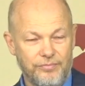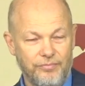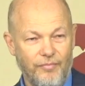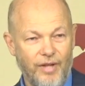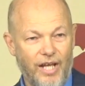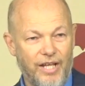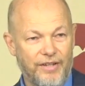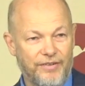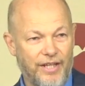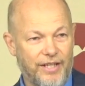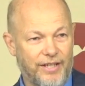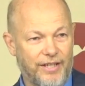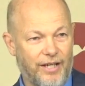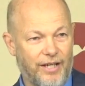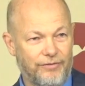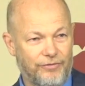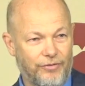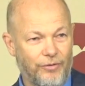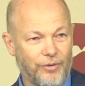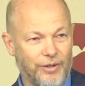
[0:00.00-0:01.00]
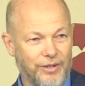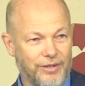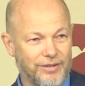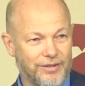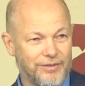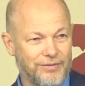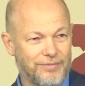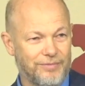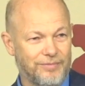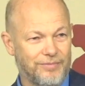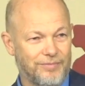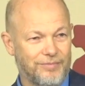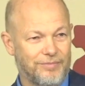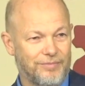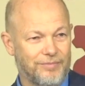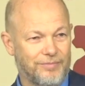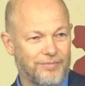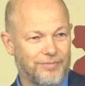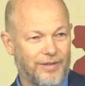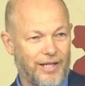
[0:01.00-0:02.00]
And thank God for it.
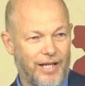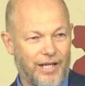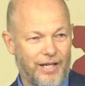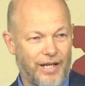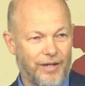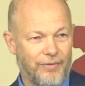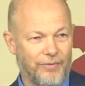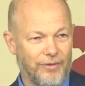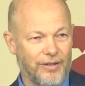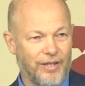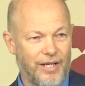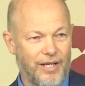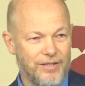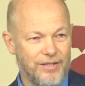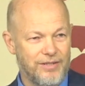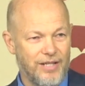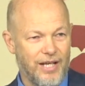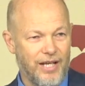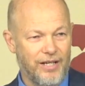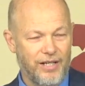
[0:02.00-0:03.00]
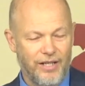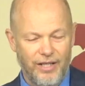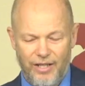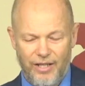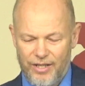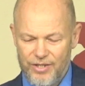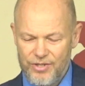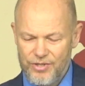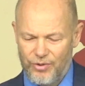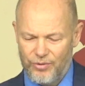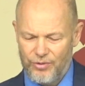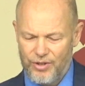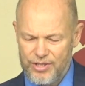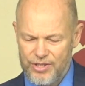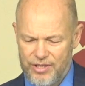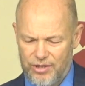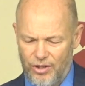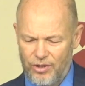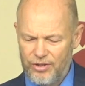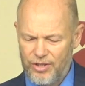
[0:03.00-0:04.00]
And realize that. So
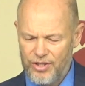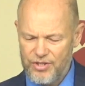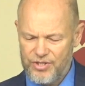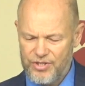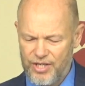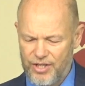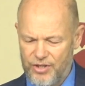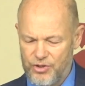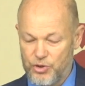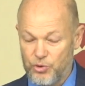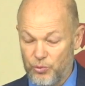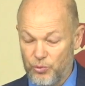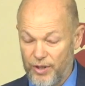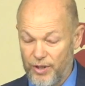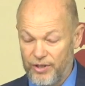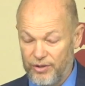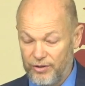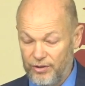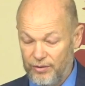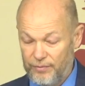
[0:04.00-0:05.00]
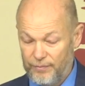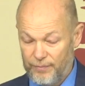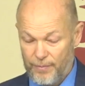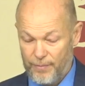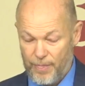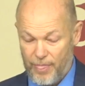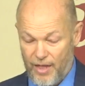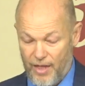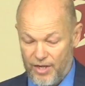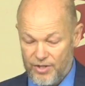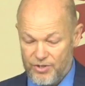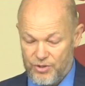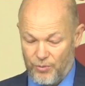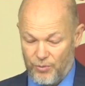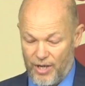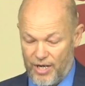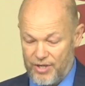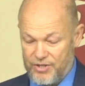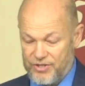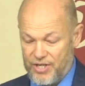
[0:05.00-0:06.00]
this loneliness thing is real. So
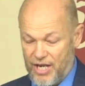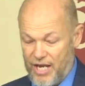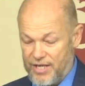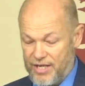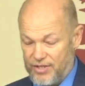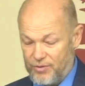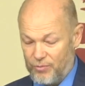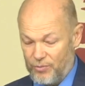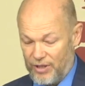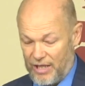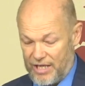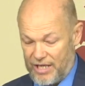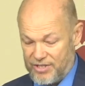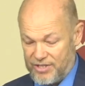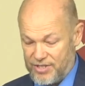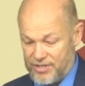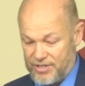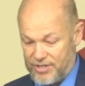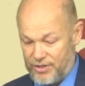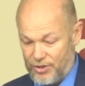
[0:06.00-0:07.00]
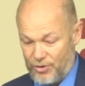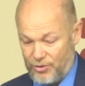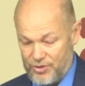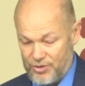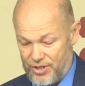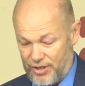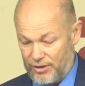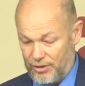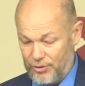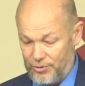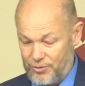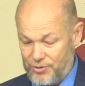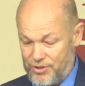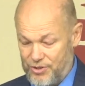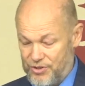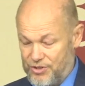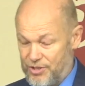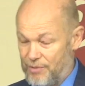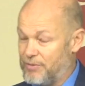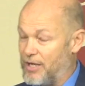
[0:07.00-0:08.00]
when I say, realize there's an
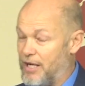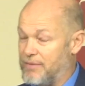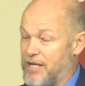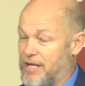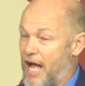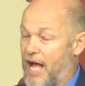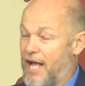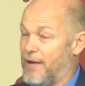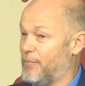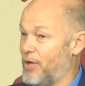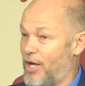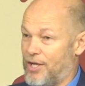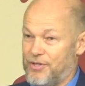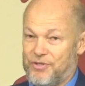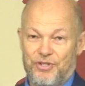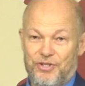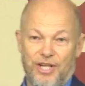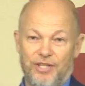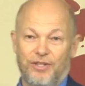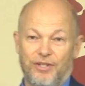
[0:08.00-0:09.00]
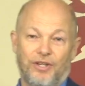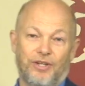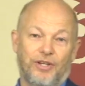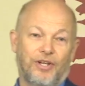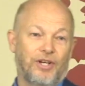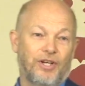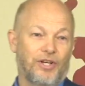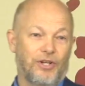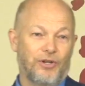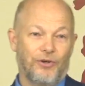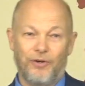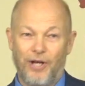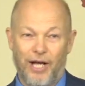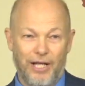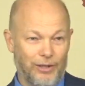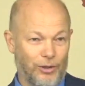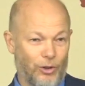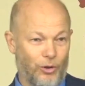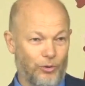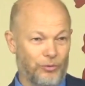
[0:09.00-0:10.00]
illusion sometimes, I am not saying that you're
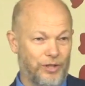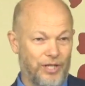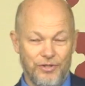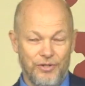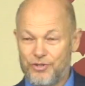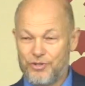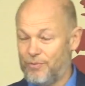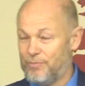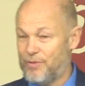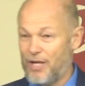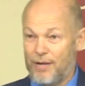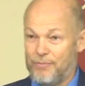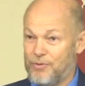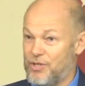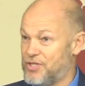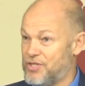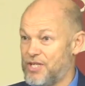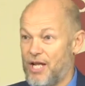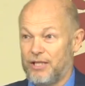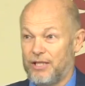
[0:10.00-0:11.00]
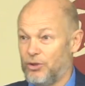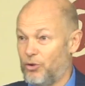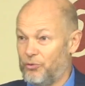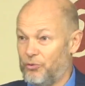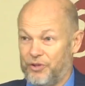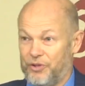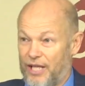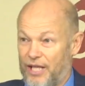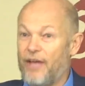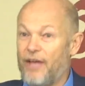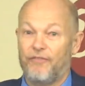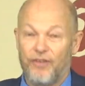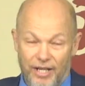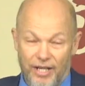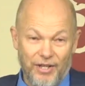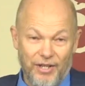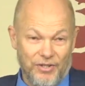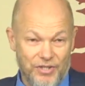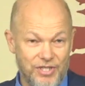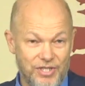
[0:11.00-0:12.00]
not lonely and sometimes it's not lonely in life. It
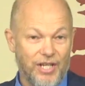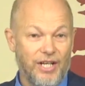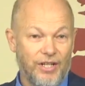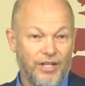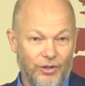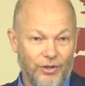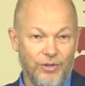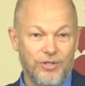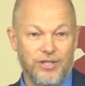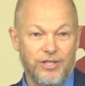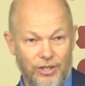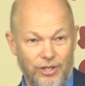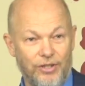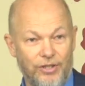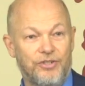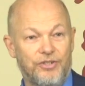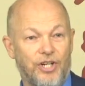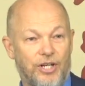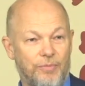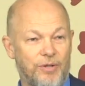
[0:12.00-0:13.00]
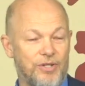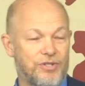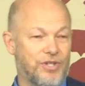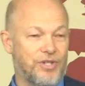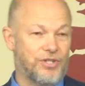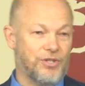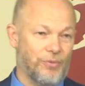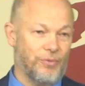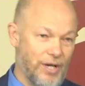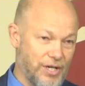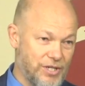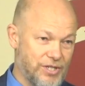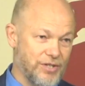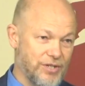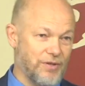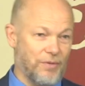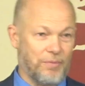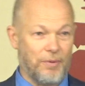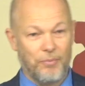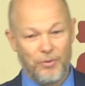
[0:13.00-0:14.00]
is. There's legitimate
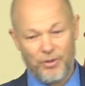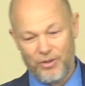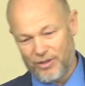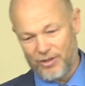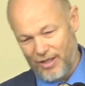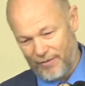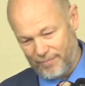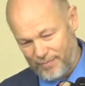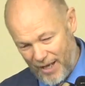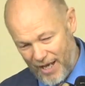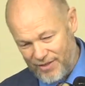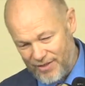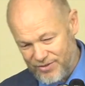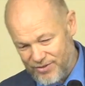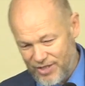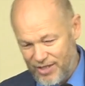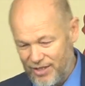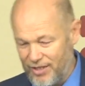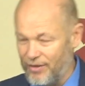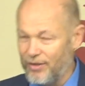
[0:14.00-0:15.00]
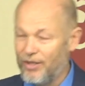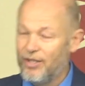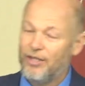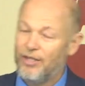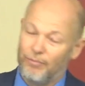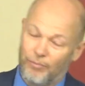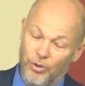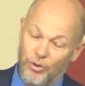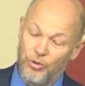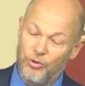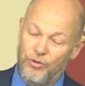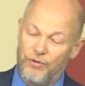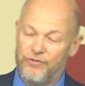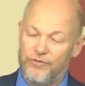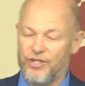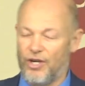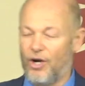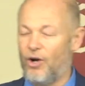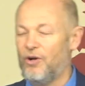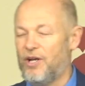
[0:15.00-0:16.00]
situations with people you love passing and
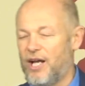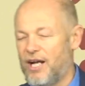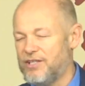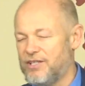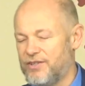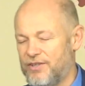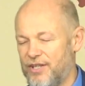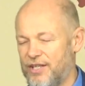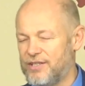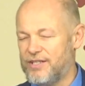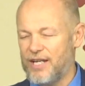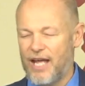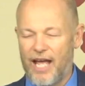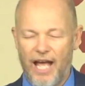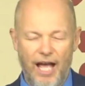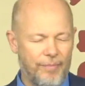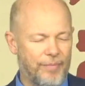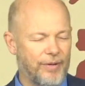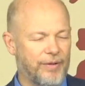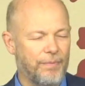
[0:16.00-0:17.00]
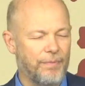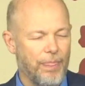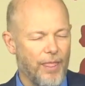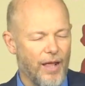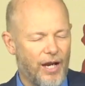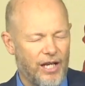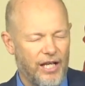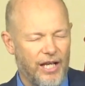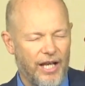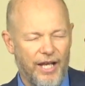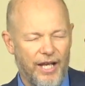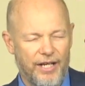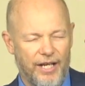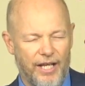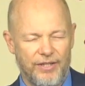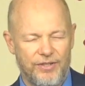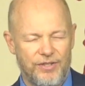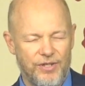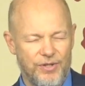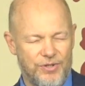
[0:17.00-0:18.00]
moves and all kinds of things that happen,
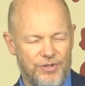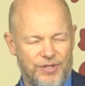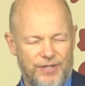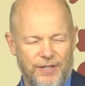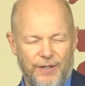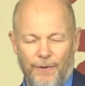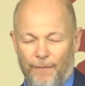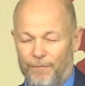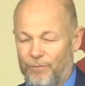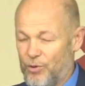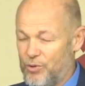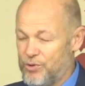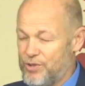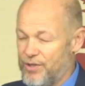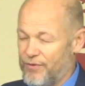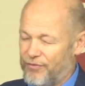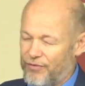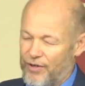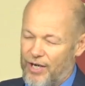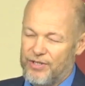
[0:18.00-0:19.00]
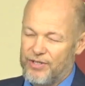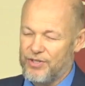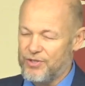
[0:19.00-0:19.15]
and just, you know, losing friends and